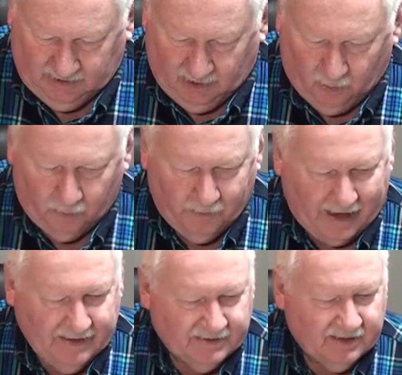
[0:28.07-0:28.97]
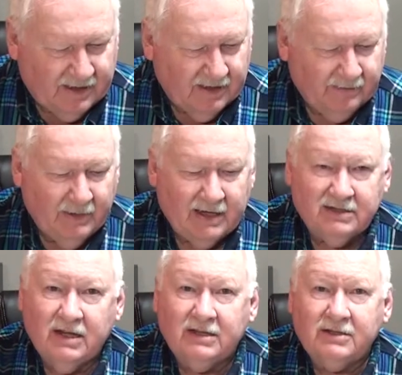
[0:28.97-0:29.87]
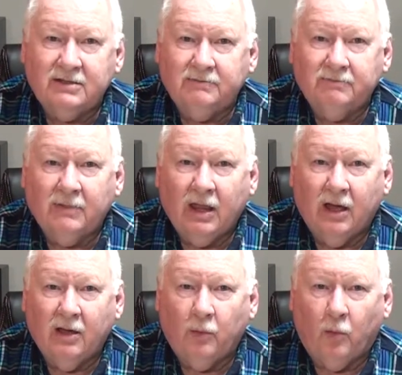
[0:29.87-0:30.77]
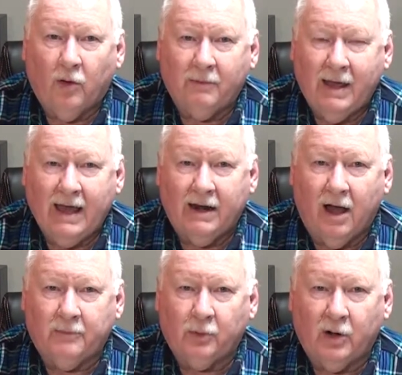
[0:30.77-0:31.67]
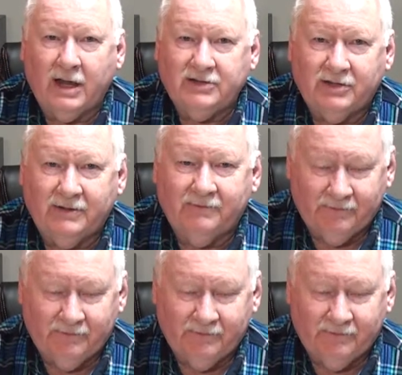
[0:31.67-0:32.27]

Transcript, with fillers: home-based business, one-man operation.